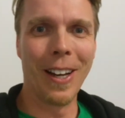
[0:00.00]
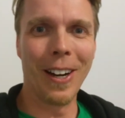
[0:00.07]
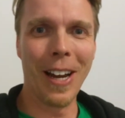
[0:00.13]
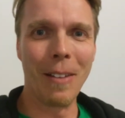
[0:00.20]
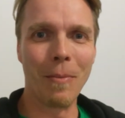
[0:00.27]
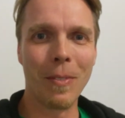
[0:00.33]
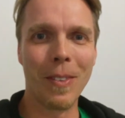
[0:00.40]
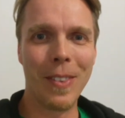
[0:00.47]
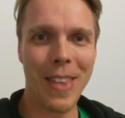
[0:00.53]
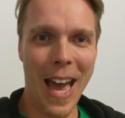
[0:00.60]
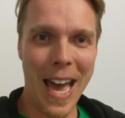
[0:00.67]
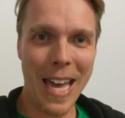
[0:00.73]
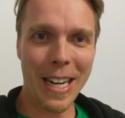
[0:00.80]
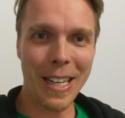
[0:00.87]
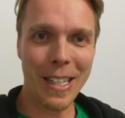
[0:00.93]
All right,
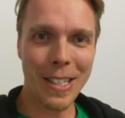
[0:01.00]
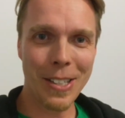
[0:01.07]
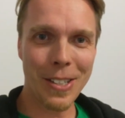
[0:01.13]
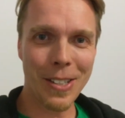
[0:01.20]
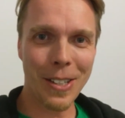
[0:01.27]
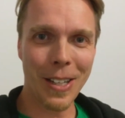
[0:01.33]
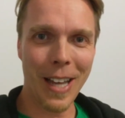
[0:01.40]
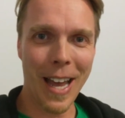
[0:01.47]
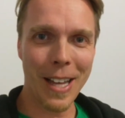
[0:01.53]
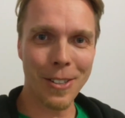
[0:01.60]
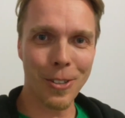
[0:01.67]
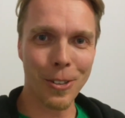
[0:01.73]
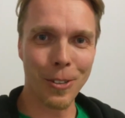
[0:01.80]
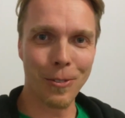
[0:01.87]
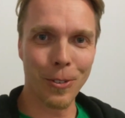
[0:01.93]
that is the
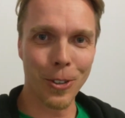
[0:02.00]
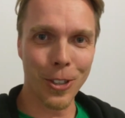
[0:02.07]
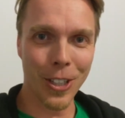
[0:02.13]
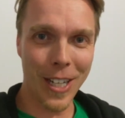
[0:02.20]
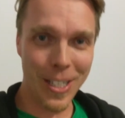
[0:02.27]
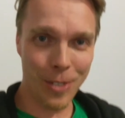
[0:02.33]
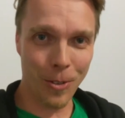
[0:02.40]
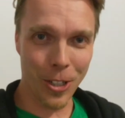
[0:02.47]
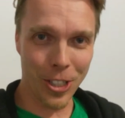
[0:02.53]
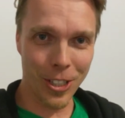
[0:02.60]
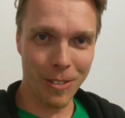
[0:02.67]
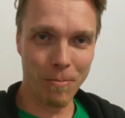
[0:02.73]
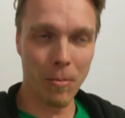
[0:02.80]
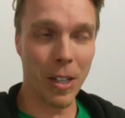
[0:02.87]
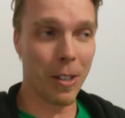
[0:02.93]
answer for today's
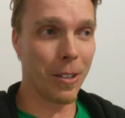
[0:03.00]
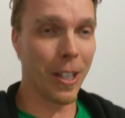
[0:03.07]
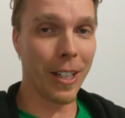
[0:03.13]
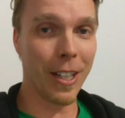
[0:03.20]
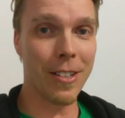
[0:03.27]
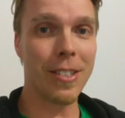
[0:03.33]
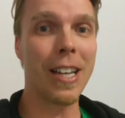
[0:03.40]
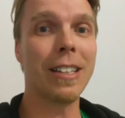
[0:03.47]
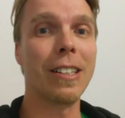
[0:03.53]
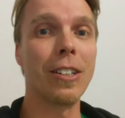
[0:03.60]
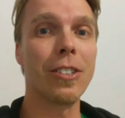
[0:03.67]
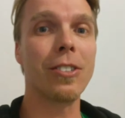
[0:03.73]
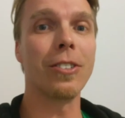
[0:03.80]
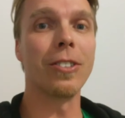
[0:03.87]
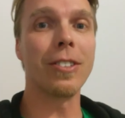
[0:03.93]
question. Like I said, there
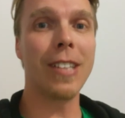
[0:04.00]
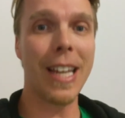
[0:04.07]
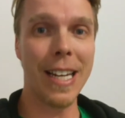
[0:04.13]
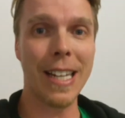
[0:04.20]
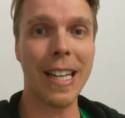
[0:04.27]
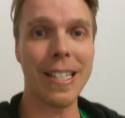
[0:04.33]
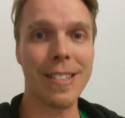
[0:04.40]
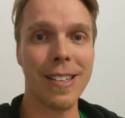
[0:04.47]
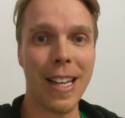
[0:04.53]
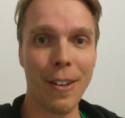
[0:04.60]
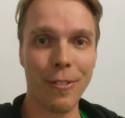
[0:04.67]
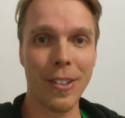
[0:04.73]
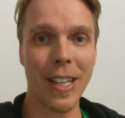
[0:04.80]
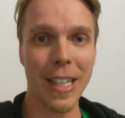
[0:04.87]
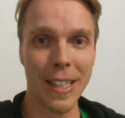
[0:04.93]
are still 10 days
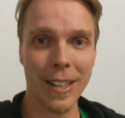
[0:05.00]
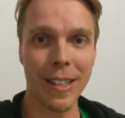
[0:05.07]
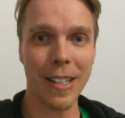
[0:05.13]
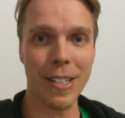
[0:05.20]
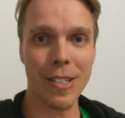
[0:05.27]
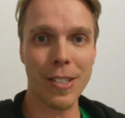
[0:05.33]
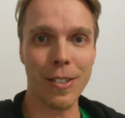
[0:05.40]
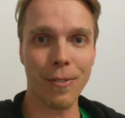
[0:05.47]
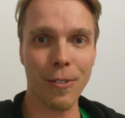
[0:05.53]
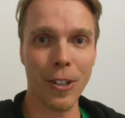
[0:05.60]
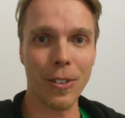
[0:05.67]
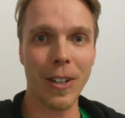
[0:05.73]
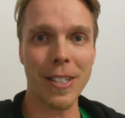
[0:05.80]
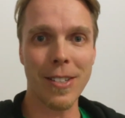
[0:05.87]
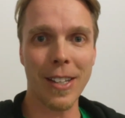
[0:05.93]
left in this
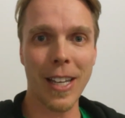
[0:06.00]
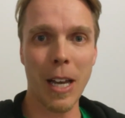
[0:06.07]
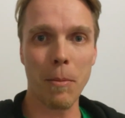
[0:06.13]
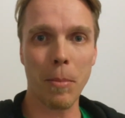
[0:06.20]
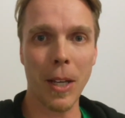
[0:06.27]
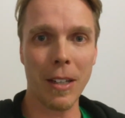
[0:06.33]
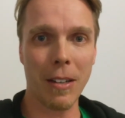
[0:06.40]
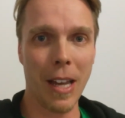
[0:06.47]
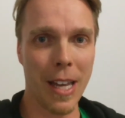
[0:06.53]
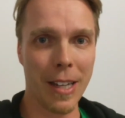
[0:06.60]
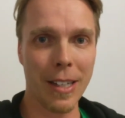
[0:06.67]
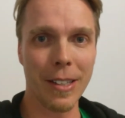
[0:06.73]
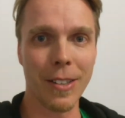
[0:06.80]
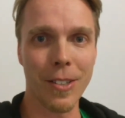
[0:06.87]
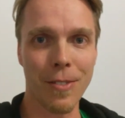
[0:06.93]
fundraising campaign
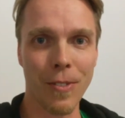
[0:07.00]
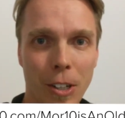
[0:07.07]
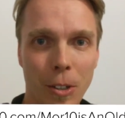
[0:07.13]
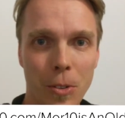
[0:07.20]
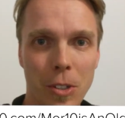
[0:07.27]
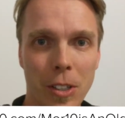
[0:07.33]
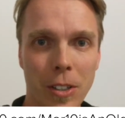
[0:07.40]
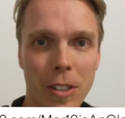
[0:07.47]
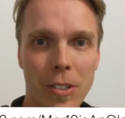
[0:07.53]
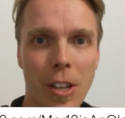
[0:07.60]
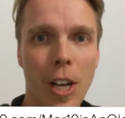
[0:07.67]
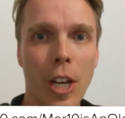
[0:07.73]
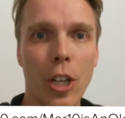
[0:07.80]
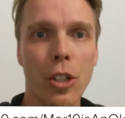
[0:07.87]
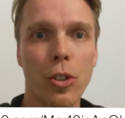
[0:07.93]
and in this video series.
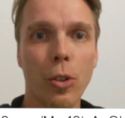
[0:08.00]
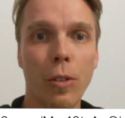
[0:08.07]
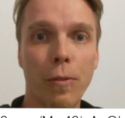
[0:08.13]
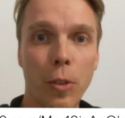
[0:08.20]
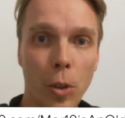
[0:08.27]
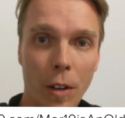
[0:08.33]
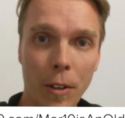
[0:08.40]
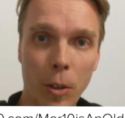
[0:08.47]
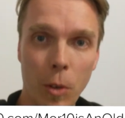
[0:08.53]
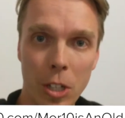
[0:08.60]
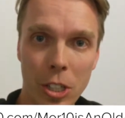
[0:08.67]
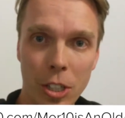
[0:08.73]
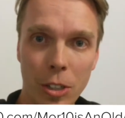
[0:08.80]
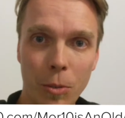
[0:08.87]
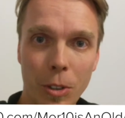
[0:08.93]
So if you have a
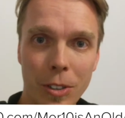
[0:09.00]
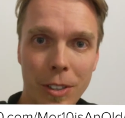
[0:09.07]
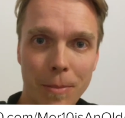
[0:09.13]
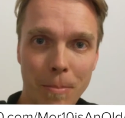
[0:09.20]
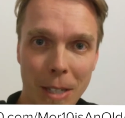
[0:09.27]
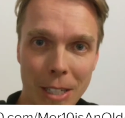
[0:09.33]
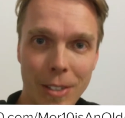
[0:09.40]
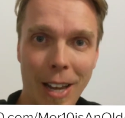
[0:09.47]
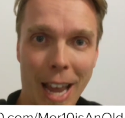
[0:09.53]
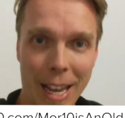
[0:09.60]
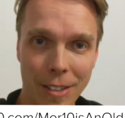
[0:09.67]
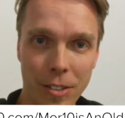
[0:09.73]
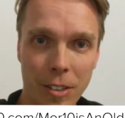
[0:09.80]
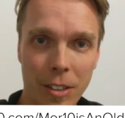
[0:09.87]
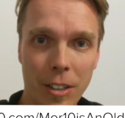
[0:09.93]
question you want me to
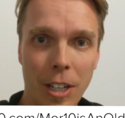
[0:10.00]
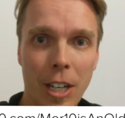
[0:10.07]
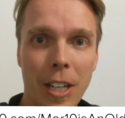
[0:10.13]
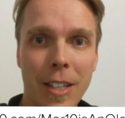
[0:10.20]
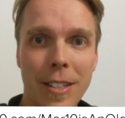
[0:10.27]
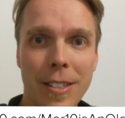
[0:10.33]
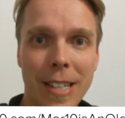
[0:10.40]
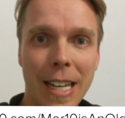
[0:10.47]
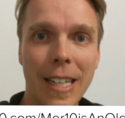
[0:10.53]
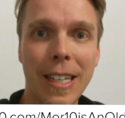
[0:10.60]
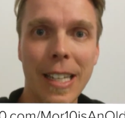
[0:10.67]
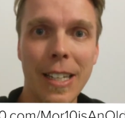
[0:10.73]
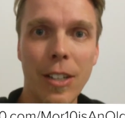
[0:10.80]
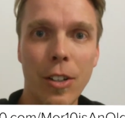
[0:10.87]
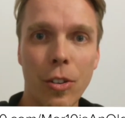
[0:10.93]
answer, send it
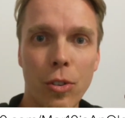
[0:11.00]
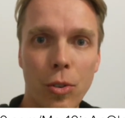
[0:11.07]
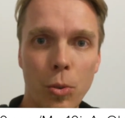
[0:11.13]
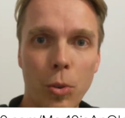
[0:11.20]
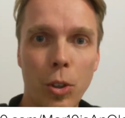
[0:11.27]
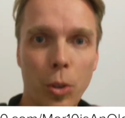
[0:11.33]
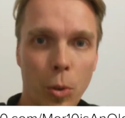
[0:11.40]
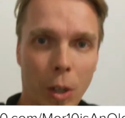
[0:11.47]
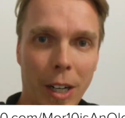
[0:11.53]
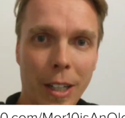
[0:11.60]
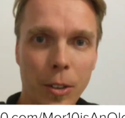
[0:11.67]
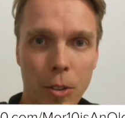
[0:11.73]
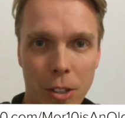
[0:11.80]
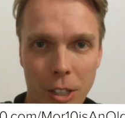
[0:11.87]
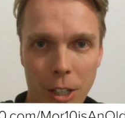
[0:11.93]
in to the
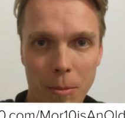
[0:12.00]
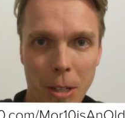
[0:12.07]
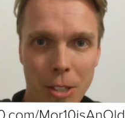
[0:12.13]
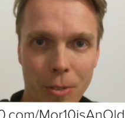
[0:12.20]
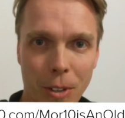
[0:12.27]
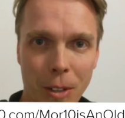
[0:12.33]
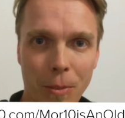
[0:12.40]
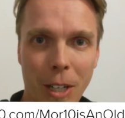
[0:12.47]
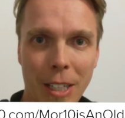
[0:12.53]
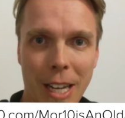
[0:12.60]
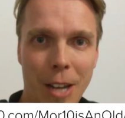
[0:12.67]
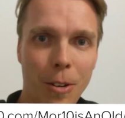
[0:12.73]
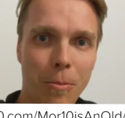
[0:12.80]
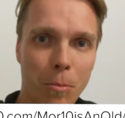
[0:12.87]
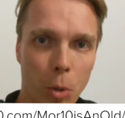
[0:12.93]
URL you see on my screen right
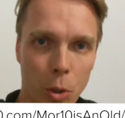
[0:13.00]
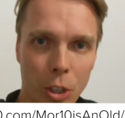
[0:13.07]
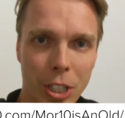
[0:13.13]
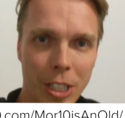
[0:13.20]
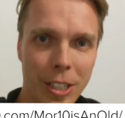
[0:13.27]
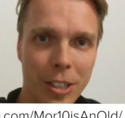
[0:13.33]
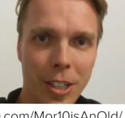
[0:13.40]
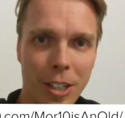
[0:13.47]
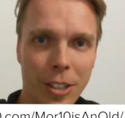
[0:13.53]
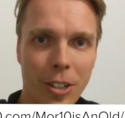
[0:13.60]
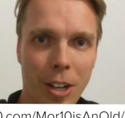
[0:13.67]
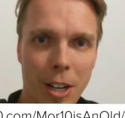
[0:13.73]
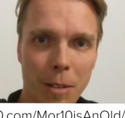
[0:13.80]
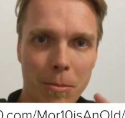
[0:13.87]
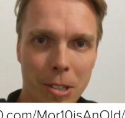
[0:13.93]
now,
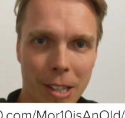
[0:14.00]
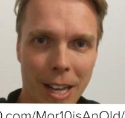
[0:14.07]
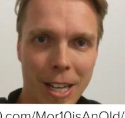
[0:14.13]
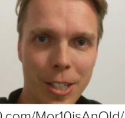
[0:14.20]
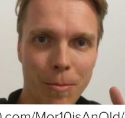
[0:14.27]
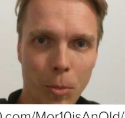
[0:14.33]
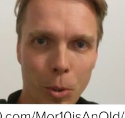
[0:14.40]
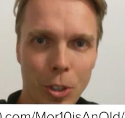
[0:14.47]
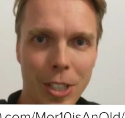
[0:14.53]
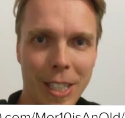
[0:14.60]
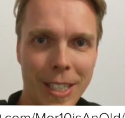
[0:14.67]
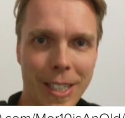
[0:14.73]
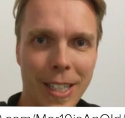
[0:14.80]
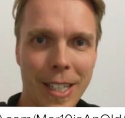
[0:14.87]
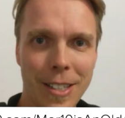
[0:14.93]

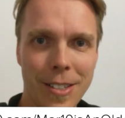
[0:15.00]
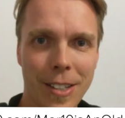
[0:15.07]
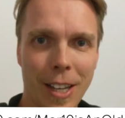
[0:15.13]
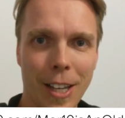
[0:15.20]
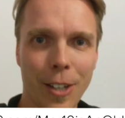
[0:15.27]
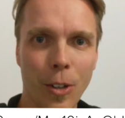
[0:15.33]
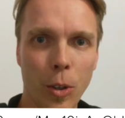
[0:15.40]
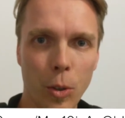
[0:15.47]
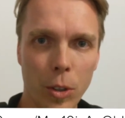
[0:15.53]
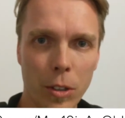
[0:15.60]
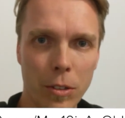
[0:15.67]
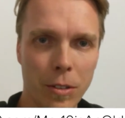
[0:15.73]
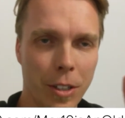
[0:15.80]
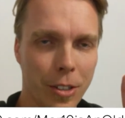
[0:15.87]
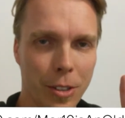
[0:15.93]

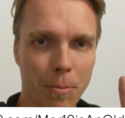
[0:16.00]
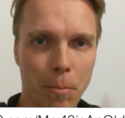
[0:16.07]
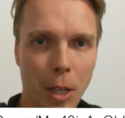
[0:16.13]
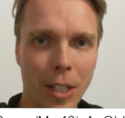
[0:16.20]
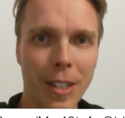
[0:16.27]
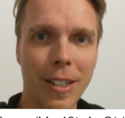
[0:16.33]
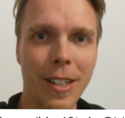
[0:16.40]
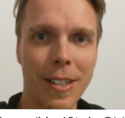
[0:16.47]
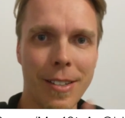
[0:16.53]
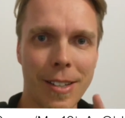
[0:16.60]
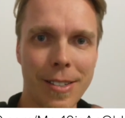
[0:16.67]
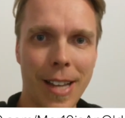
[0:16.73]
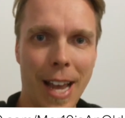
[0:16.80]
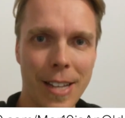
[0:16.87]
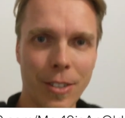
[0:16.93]
morten.com/mortenisanold. There's a button that
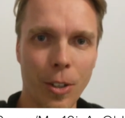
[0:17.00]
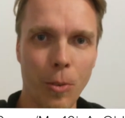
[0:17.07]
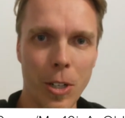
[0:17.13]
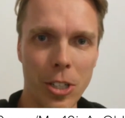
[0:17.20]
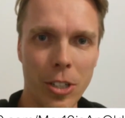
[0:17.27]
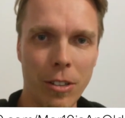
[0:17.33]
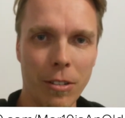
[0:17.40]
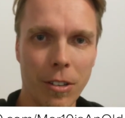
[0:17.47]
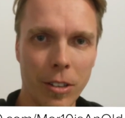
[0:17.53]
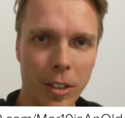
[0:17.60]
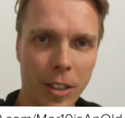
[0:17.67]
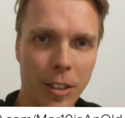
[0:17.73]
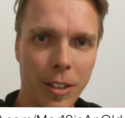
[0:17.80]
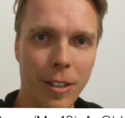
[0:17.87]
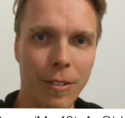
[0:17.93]
says ask a question.
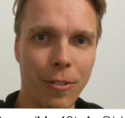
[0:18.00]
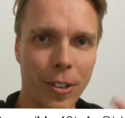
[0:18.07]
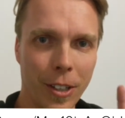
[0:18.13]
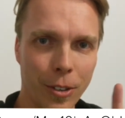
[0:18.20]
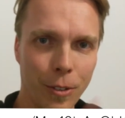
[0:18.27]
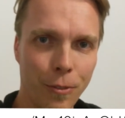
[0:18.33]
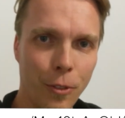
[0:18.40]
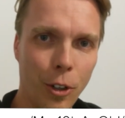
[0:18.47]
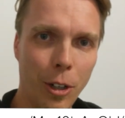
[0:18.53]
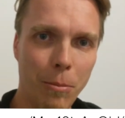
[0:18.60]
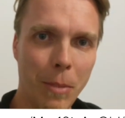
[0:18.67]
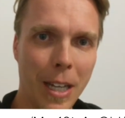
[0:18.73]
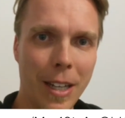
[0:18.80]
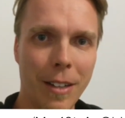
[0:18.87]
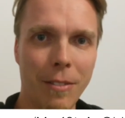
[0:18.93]
Click on it, fill out the
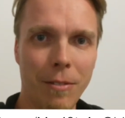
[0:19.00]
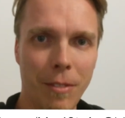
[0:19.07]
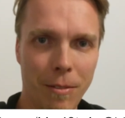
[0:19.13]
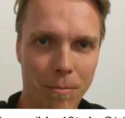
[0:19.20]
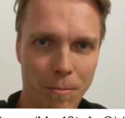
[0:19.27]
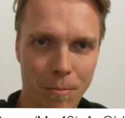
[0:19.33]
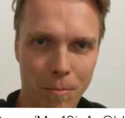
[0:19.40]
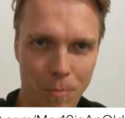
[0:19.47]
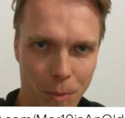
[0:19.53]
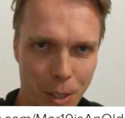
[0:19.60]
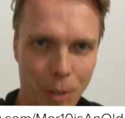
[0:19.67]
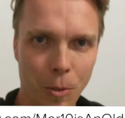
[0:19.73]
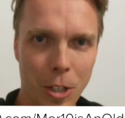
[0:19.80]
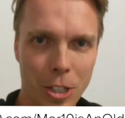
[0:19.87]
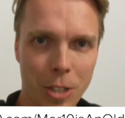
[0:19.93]
form, and the
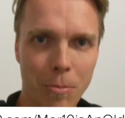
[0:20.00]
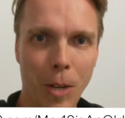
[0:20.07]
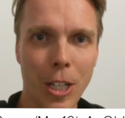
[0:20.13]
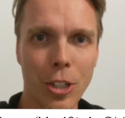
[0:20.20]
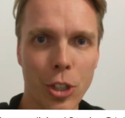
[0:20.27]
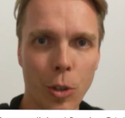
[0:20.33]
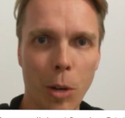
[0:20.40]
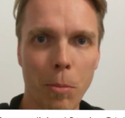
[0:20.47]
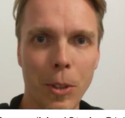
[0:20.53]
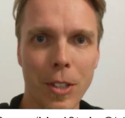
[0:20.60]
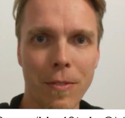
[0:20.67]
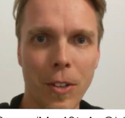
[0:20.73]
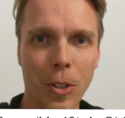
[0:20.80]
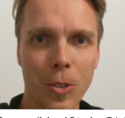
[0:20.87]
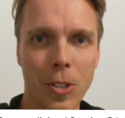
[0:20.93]
question might show up in
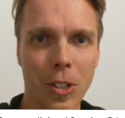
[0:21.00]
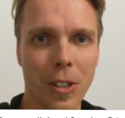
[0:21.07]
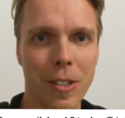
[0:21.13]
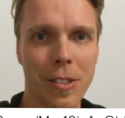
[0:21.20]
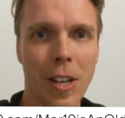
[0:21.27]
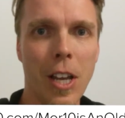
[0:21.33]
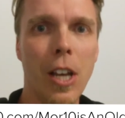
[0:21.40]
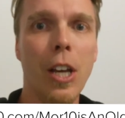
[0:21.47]
this video series.